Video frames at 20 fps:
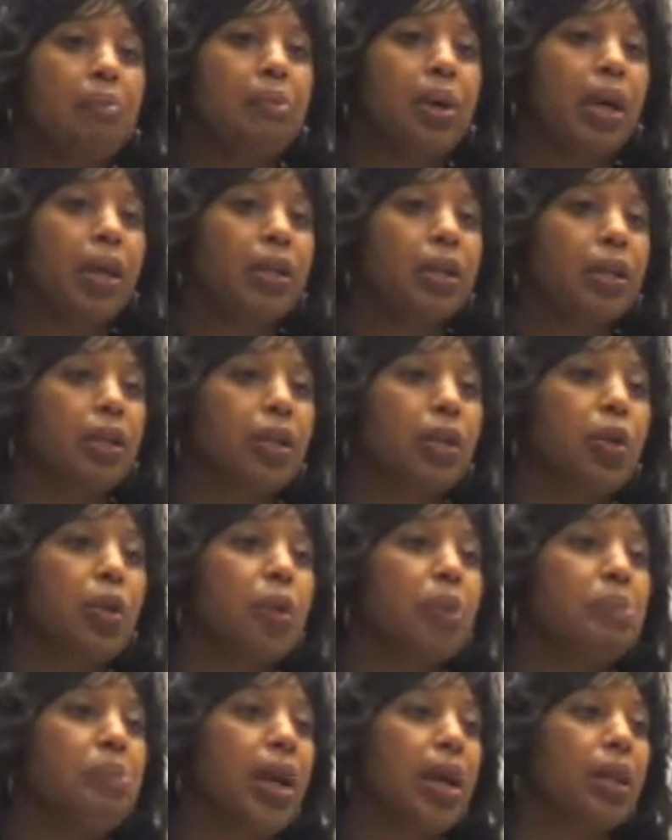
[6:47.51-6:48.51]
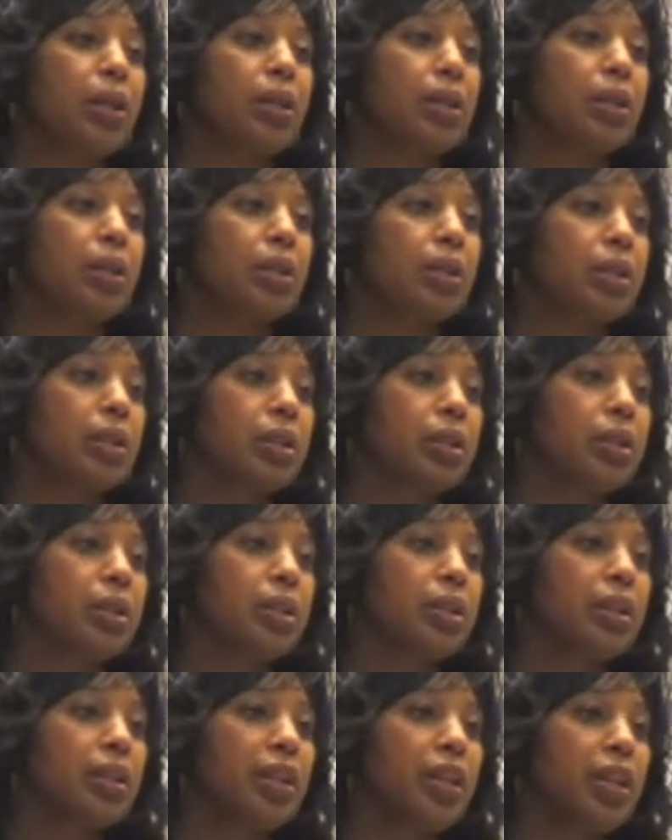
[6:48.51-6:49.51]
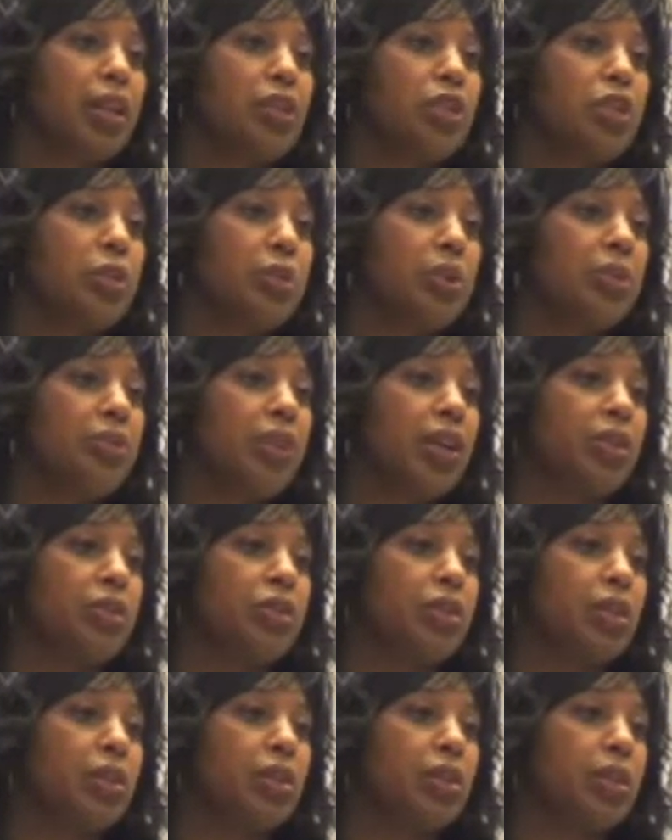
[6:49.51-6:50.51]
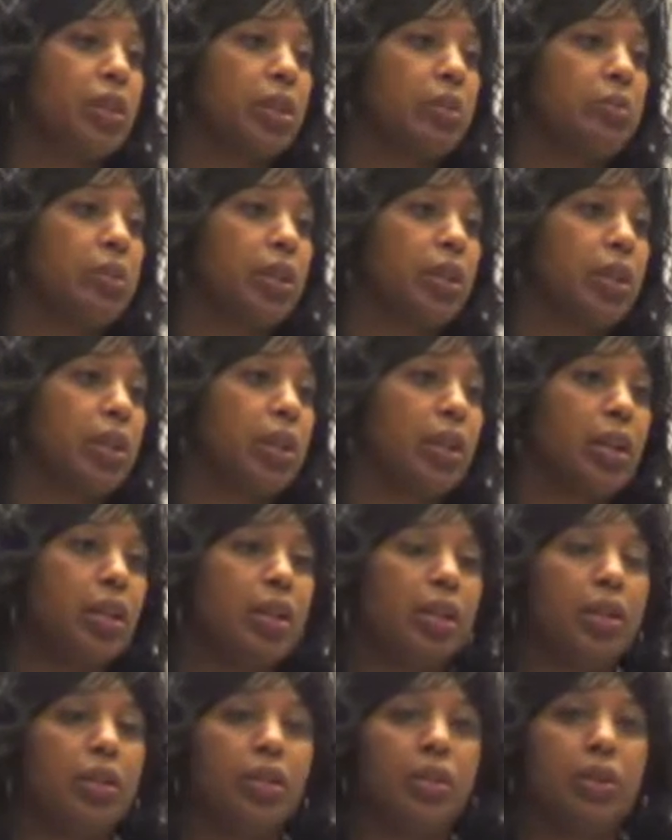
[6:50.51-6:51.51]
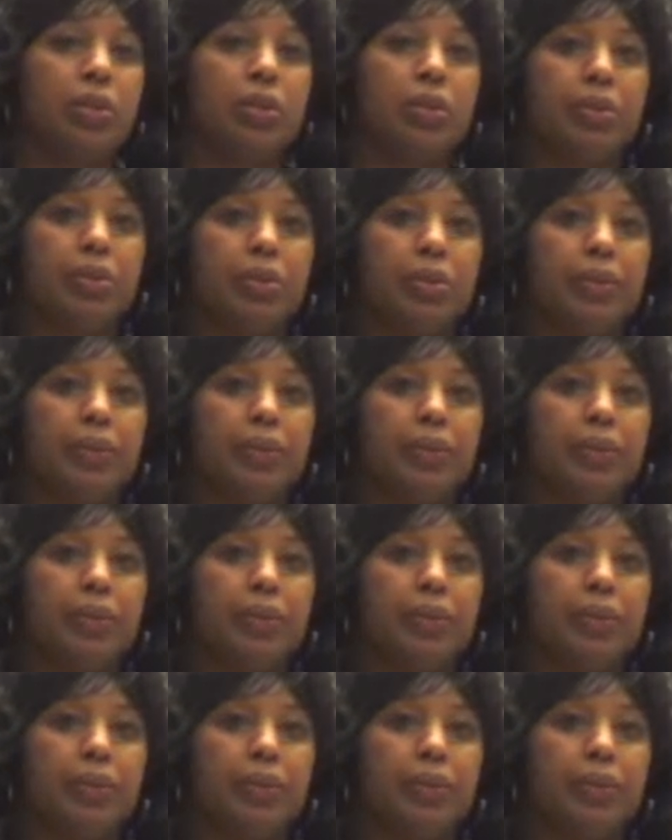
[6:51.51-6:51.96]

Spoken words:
But who better to invest in your community than you?